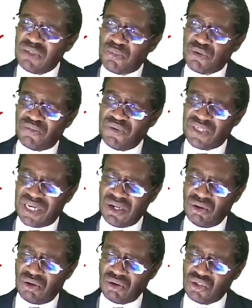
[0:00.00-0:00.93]
profit and
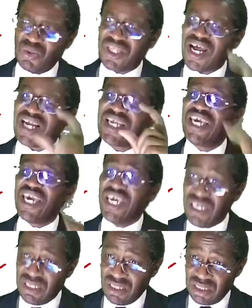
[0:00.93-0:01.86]
loss with a
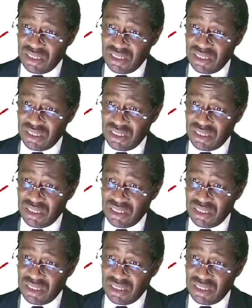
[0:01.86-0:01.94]
gain.